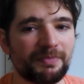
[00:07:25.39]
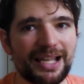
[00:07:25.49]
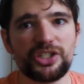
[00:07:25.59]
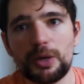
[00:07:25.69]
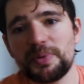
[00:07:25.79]

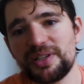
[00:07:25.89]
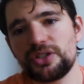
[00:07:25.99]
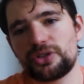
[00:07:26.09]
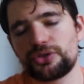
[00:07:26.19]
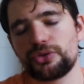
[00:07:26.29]
And the opposite
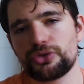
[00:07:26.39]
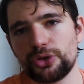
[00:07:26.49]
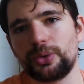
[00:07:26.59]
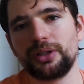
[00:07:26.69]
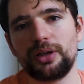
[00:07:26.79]
is also
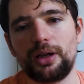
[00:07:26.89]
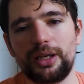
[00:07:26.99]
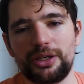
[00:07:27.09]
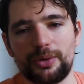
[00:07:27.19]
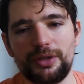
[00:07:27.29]
true.
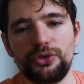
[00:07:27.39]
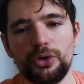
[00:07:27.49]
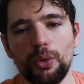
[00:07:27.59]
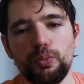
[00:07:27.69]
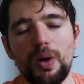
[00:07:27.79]
If you
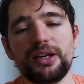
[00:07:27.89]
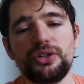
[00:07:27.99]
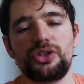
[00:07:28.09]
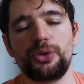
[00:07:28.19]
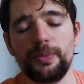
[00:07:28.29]
go
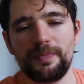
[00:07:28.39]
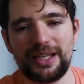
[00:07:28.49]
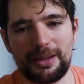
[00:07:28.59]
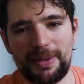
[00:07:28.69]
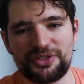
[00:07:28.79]
1-2
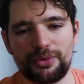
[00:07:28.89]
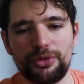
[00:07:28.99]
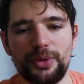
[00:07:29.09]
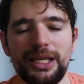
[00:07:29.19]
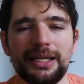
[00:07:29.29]
in a best of
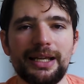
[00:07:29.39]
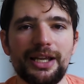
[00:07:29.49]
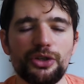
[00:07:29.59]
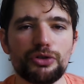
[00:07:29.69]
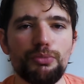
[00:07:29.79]
3,
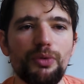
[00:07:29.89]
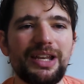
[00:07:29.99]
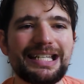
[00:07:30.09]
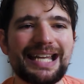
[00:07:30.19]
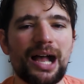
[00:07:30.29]
you're
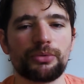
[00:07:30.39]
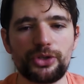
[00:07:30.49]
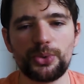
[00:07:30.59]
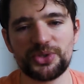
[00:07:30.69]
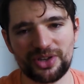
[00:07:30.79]
moving down
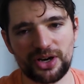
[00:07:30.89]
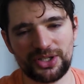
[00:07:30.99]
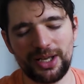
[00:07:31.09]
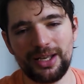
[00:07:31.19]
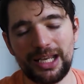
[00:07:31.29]
2 stars.